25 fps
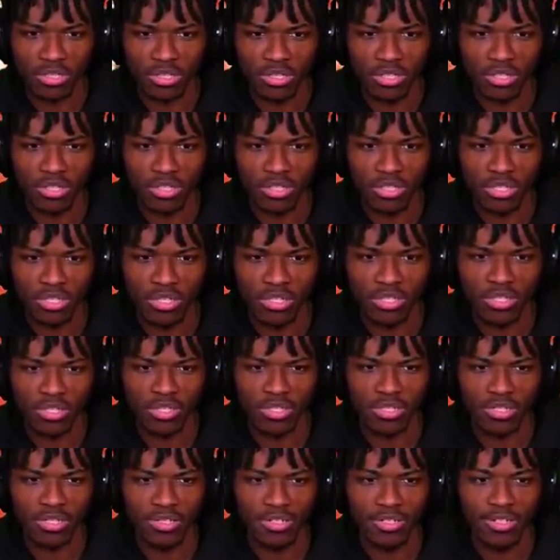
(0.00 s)

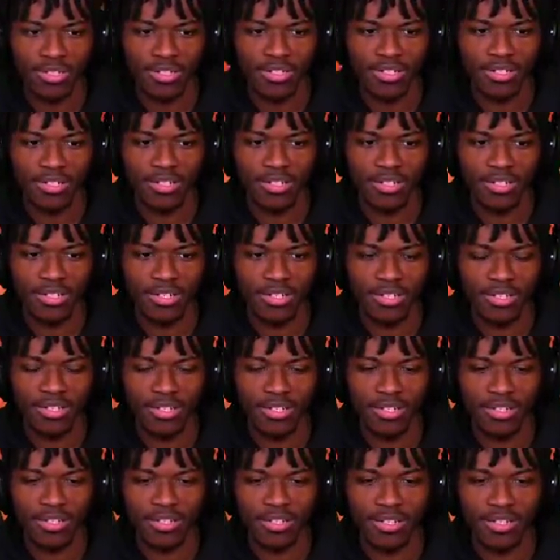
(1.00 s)

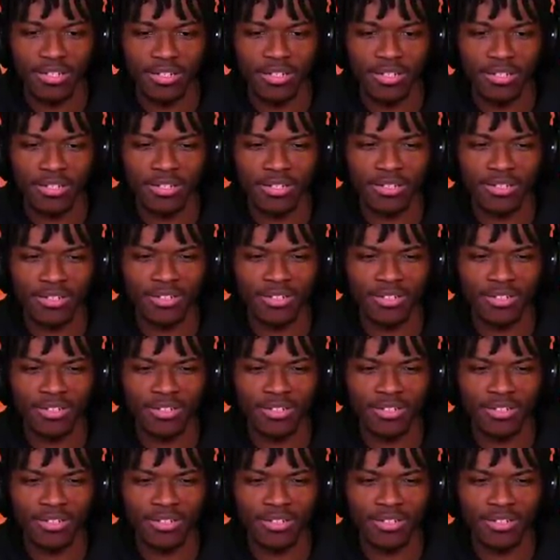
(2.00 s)
Nobody speaks.